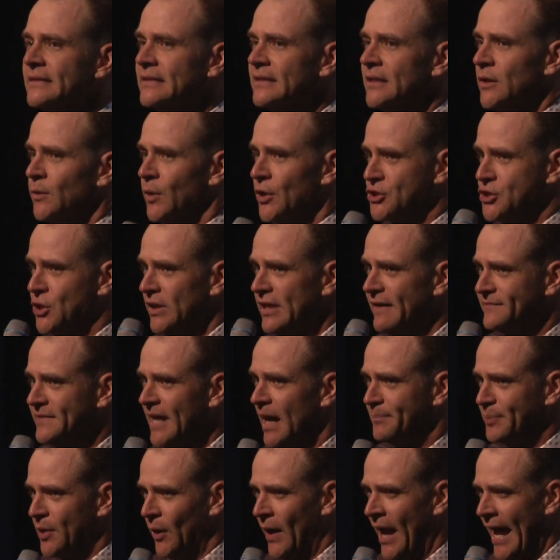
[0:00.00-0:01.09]
would you lift up
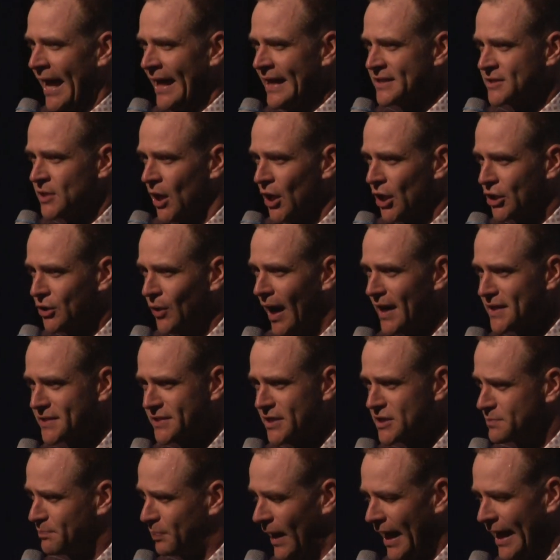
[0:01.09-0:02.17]
your hands all across this
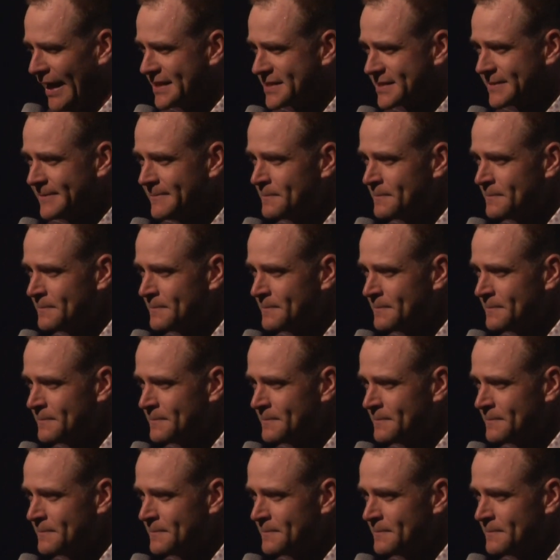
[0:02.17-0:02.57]
place